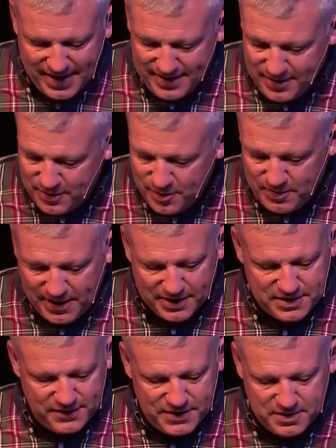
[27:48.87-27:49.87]
knew because
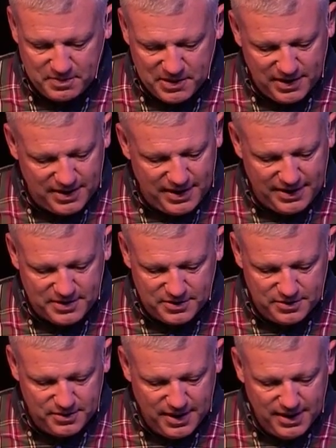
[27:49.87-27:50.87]
of his ability
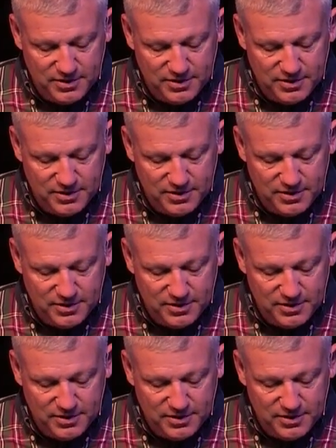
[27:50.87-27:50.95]
to